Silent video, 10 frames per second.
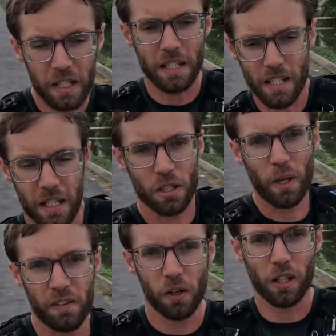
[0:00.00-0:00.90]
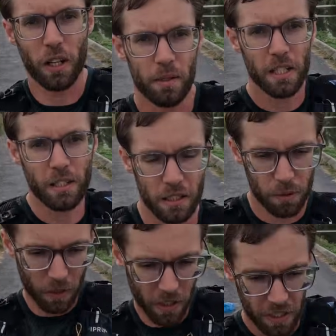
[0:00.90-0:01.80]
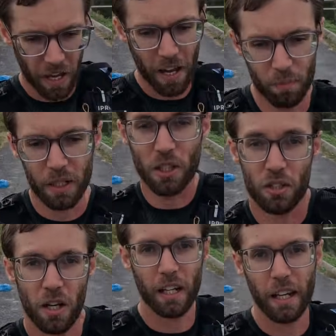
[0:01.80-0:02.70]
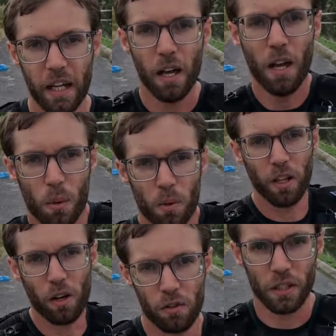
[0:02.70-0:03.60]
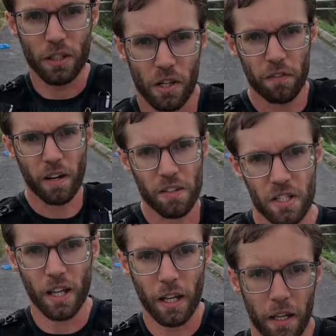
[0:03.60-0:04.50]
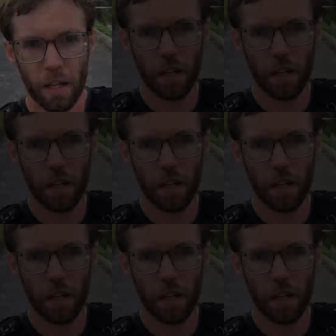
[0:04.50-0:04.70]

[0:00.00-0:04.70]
reason it says 24 kilometers is because I have been struggling with long runs so far this year,